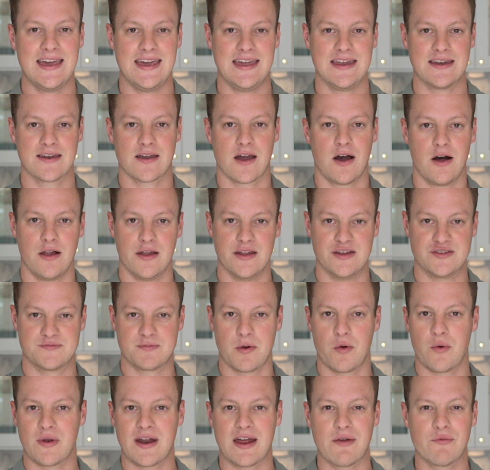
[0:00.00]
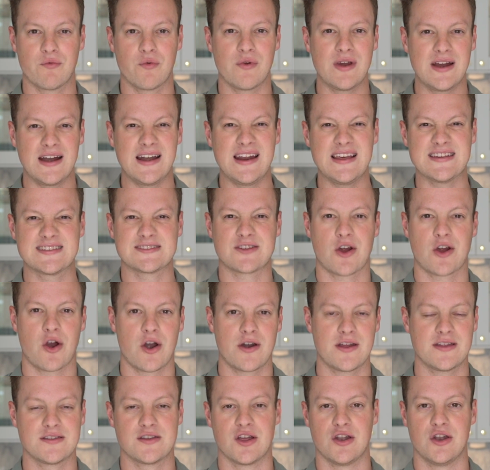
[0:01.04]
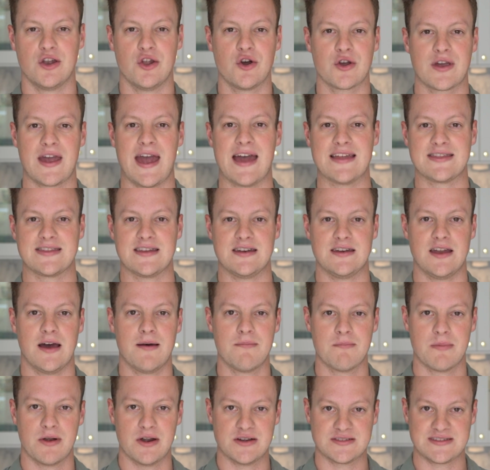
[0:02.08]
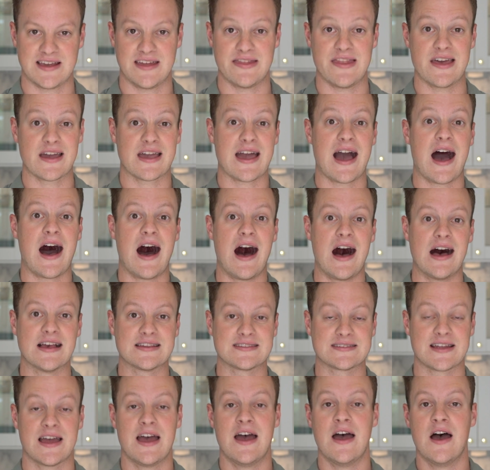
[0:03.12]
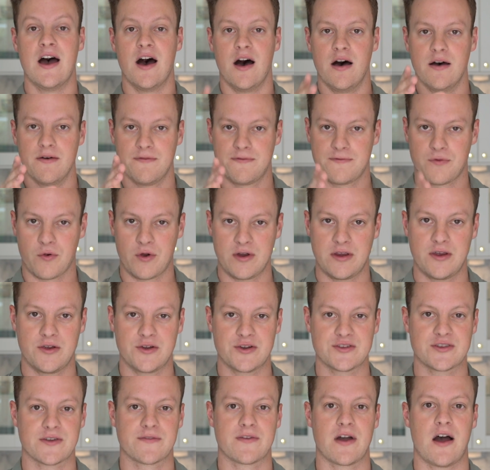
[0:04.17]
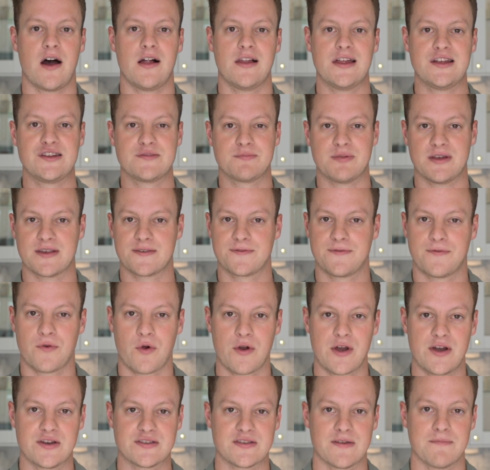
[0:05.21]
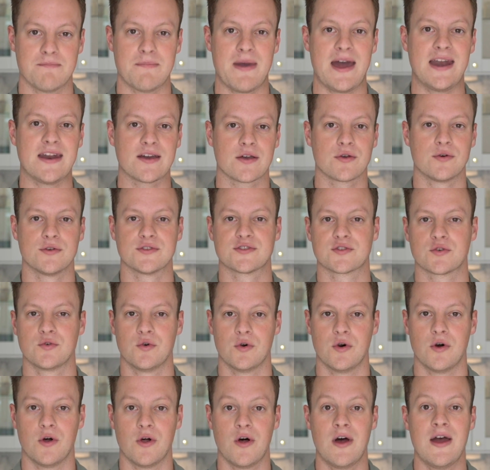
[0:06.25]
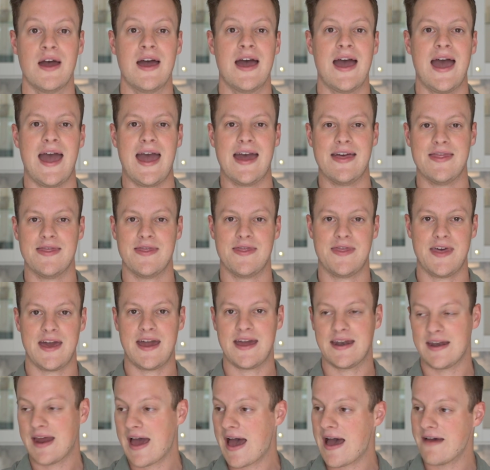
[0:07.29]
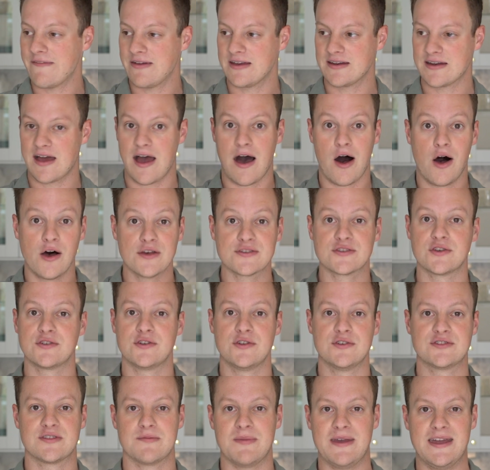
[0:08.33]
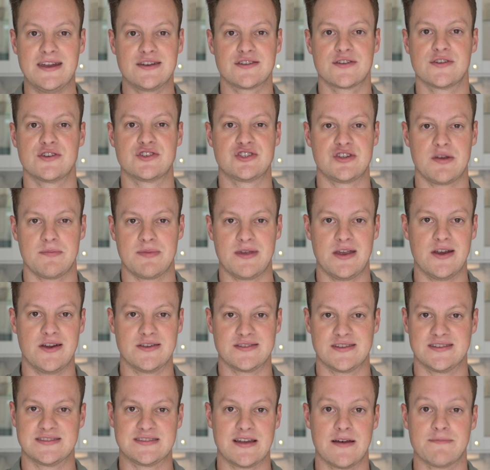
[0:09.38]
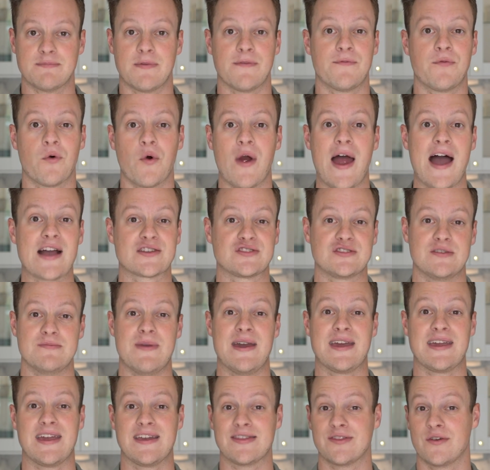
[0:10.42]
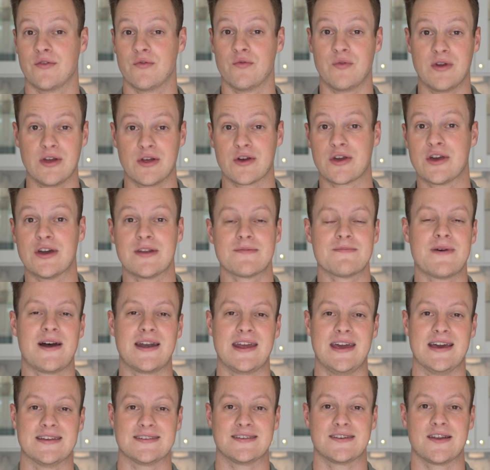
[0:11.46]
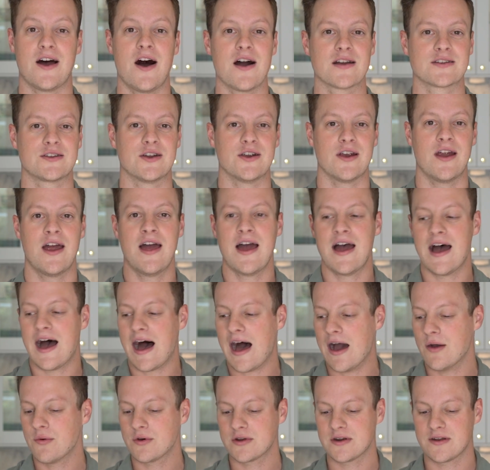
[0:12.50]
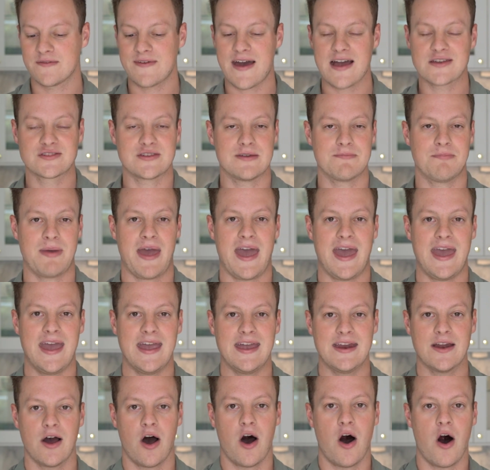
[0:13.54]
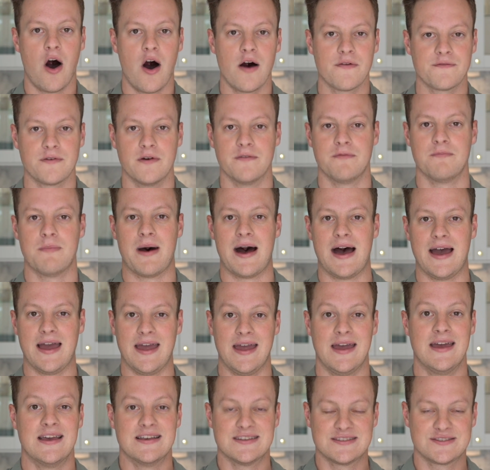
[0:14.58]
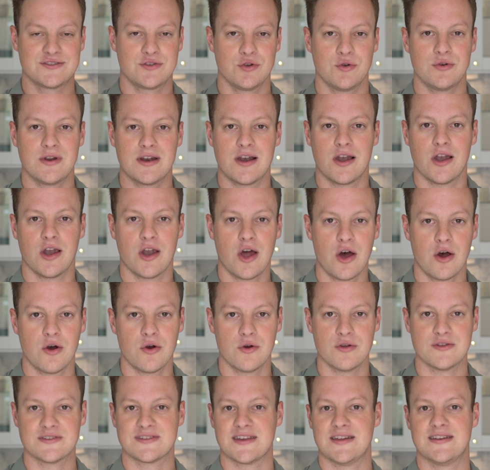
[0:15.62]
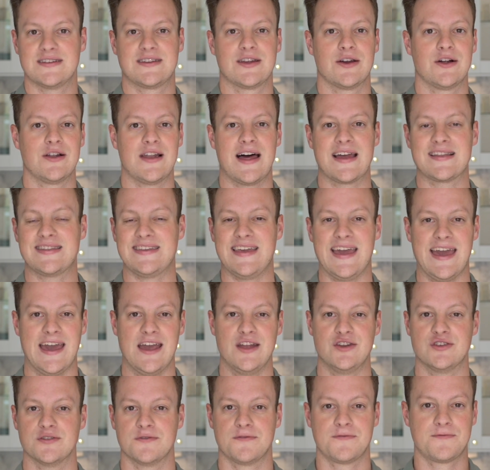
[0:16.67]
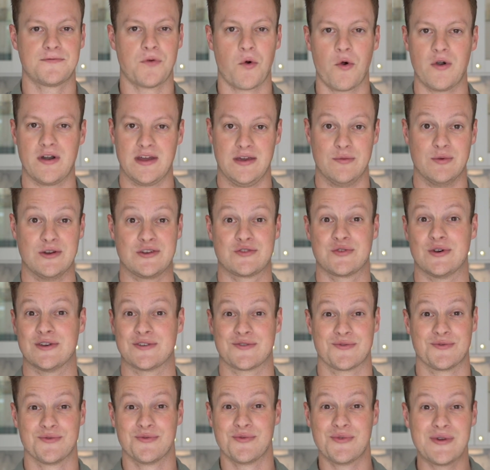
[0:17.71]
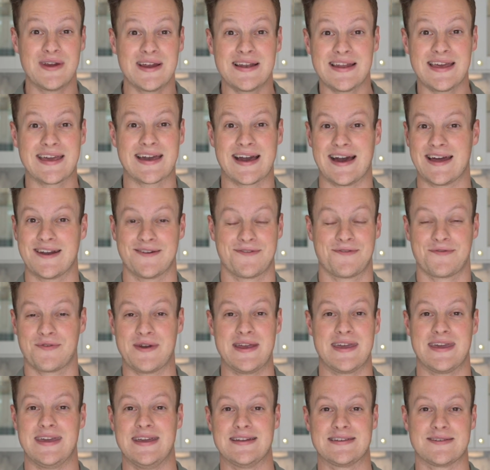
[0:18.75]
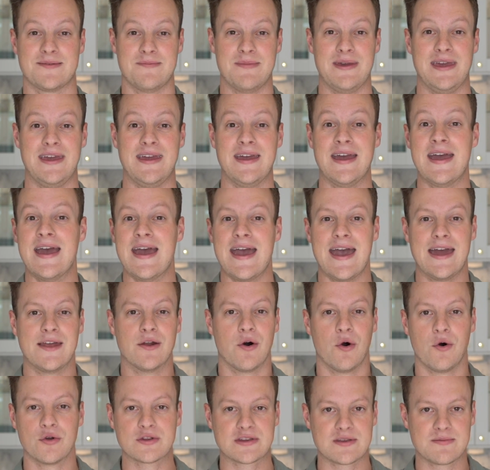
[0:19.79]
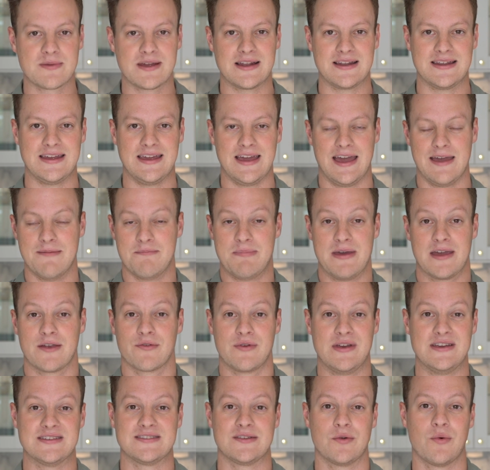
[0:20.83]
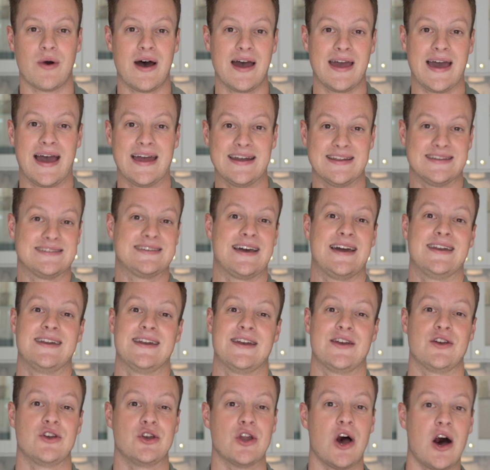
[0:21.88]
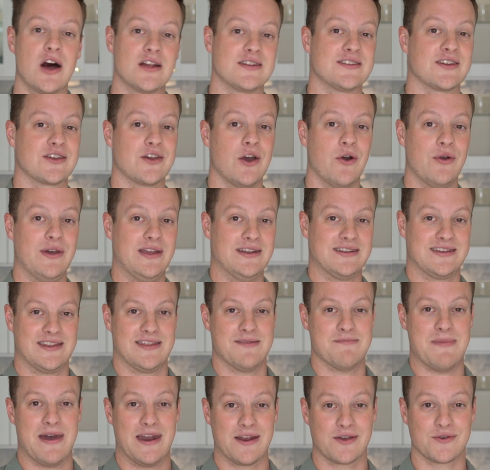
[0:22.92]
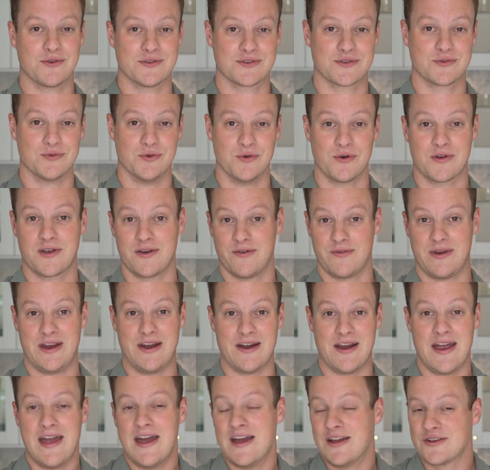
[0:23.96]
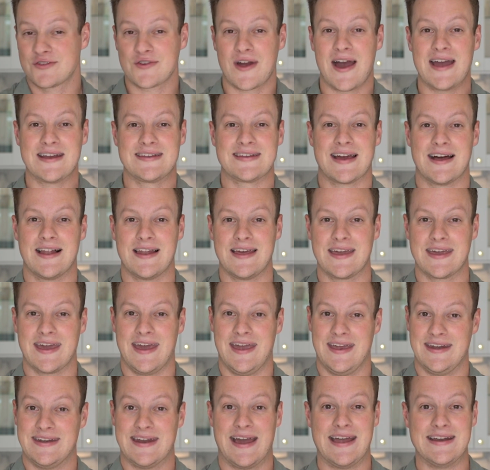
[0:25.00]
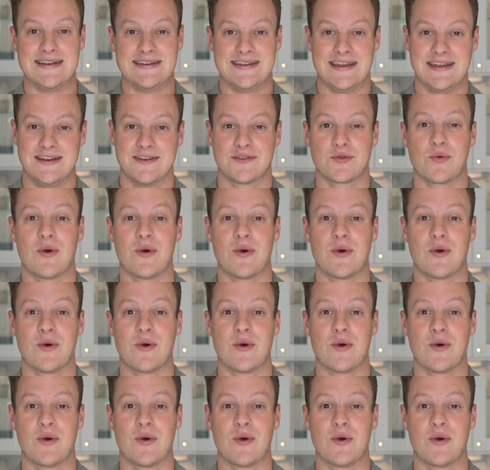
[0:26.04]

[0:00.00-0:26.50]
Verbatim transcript: in college. But when I really started to look at the numbers and the cost of four years of college plus four years of medical school and then having to also do some internship years and stuff before actually making the real good money as a doctor, I wouldn't have actually paid off of my student loans until like the age of 40, which was really kind of freaky to me and ultimately a big reason why I decided not to go into the medical school career. Try telling a 19,